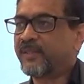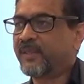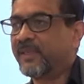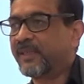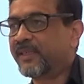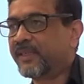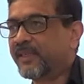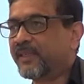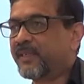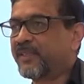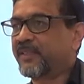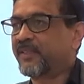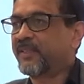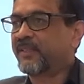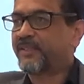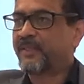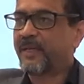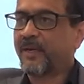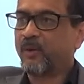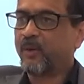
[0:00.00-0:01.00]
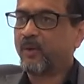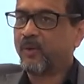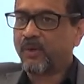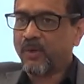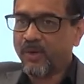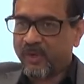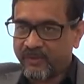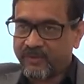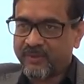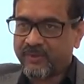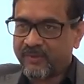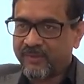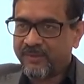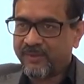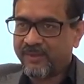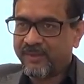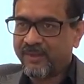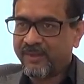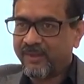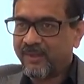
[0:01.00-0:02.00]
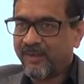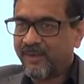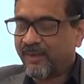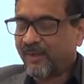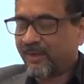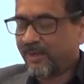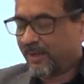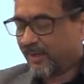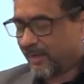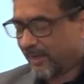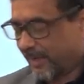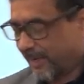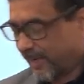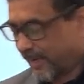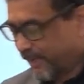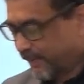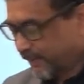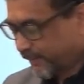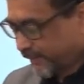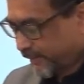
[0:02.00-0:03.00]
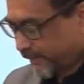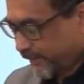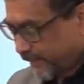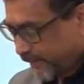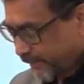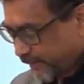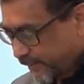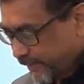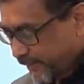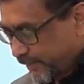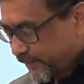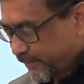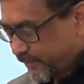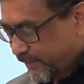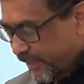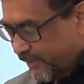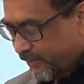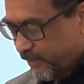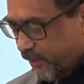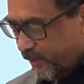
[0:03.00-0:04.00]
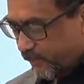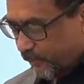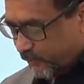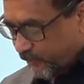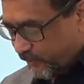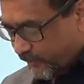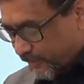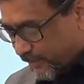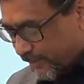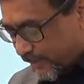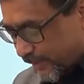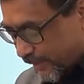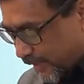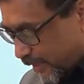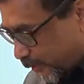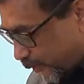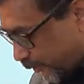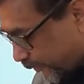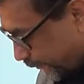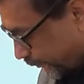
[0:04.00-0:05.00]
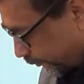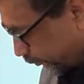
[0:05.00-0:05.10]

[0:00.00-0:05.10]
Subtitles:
increases the glucose, and sex hormones. Now,